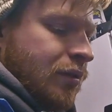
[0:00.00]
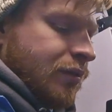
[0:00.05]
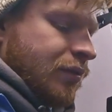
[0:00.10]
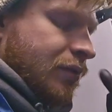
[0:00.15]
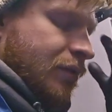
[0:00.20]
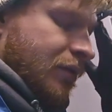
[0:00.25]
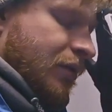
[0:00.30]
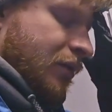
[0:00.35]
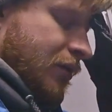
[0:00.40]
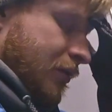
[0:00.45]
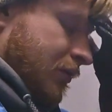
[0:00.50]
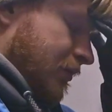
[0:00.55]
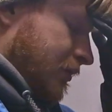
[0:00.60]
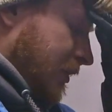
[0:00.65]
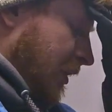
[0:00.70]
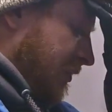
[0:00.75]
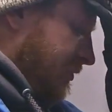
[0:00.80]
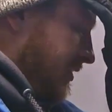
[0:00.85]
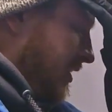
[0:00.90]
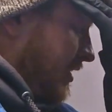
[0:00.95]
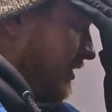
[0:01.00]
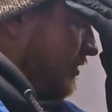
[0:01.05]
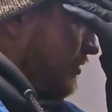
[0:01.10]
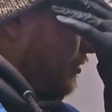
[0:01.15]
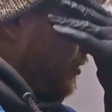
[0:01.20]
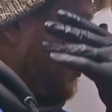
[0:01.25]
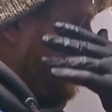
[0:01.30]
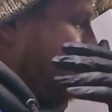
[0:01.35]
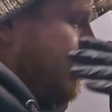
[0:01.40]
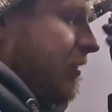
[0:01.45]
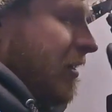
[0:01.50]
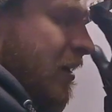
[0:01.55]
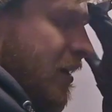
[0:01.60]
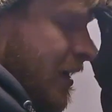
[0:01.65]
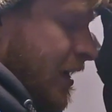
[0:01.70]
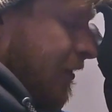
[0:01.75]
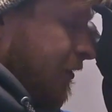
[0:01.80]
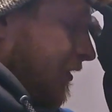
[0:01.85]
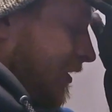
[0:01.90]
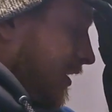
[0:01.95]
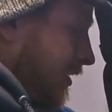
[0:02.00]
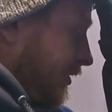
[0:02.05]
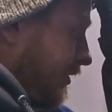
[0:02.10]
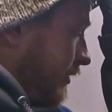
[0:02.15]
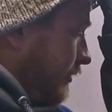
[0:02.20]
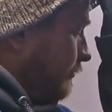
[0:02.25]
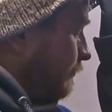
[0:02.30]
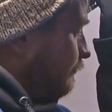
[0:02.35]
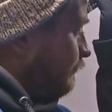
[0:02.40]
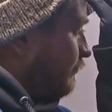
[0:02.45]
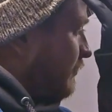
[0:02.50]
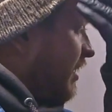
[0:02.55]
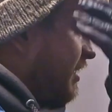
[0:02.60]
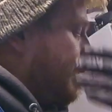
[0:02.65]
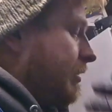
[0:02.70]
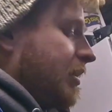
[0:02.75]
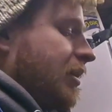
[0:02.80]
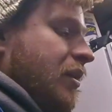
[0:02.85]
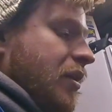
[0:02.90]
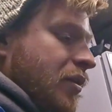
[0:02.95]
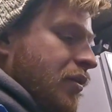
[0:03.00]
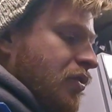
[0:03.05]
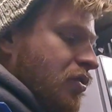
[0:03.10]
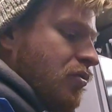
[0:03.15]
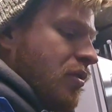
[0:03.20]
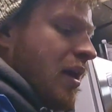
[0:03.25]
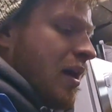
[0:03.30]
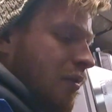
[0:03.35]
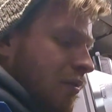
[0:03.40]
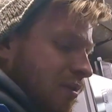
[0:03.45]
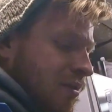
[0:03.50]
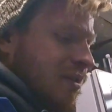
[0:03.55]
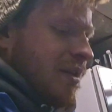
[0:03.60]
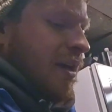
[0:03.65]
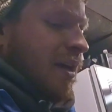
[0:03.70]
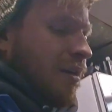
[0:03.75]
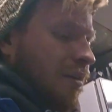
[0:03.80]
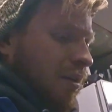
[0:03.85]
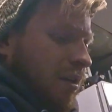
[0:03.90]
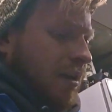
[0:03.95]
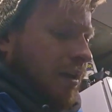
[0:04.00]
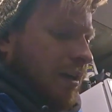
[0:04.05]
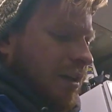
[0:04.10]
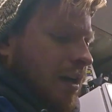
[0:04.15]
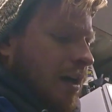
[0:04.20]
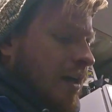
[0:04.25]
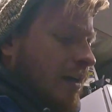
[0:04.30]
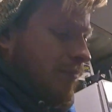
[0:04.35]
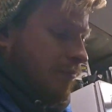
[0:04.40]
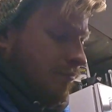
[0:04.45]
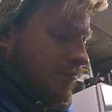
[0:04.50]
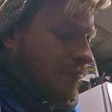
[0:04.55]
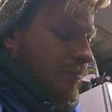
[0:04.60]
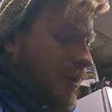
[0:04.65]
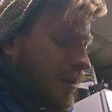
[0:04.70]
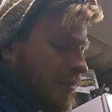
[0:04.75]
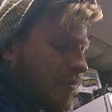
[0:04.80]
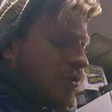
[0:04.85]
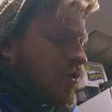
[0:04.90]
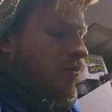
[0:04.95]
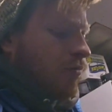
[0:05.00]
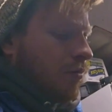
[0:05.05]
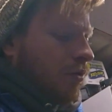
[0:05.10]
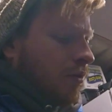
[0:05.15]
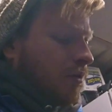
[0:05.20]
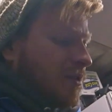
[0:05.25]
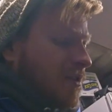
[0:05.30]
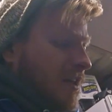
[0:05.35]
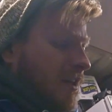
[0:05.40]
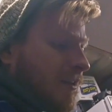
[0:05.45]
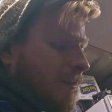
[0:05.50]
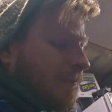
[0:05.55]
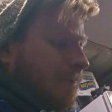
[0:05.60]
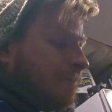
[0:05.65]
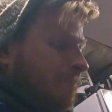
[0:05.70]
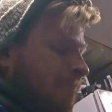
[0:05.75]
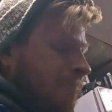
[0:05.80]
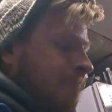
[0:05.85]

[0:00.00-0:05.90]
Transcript: so I was at the store for about half an hour. Anyway, another 2 hours down, and I got maybe 2 bolts out.